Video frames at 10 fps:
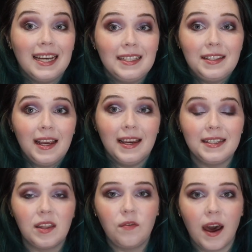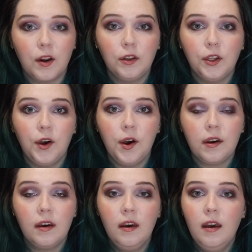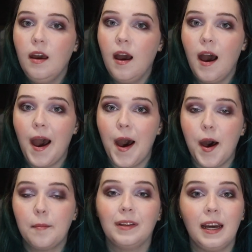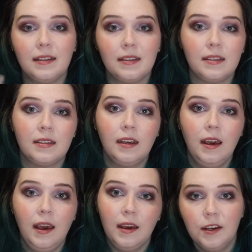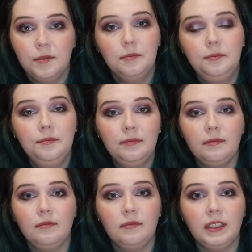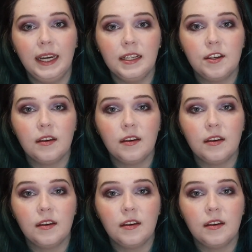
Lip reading: this is the final look. Let's get to